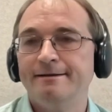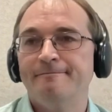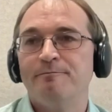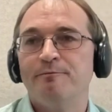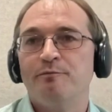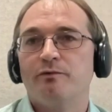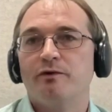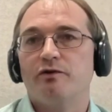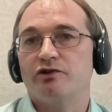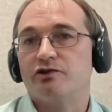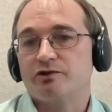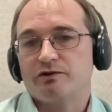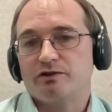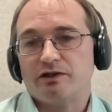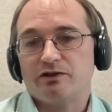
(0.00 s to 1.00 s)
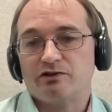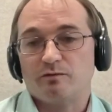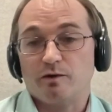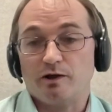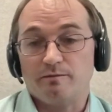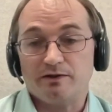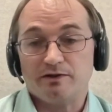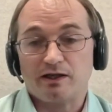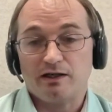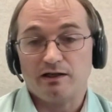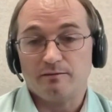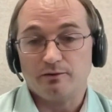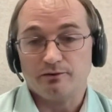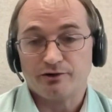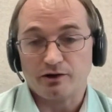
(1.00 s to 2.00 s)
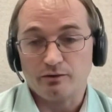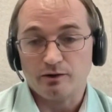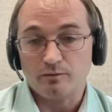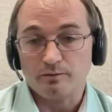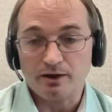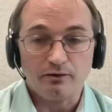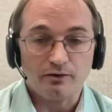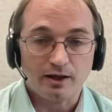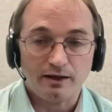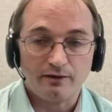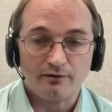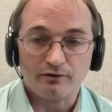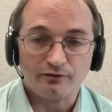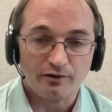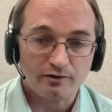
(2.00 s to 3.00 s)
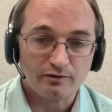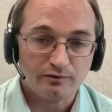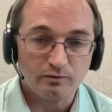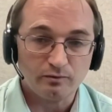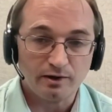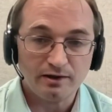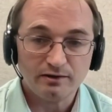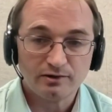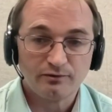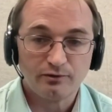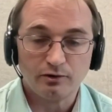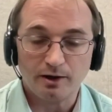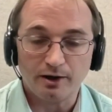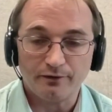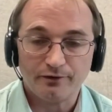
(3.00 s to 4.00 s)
the system won't be scalable. So it'll be okay for the first few weeks, few months.